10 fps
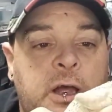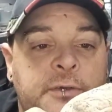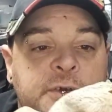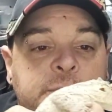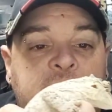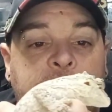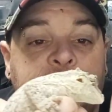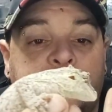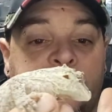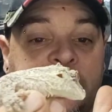the New
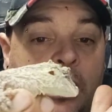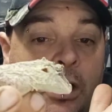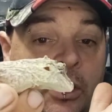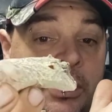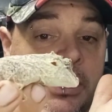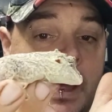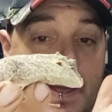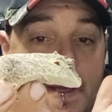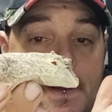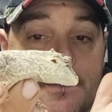Caledonian are,
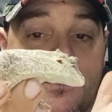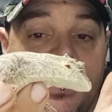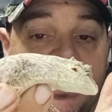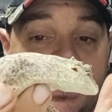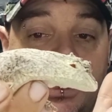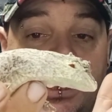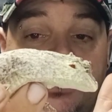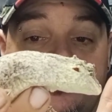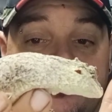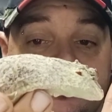but
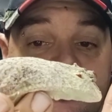the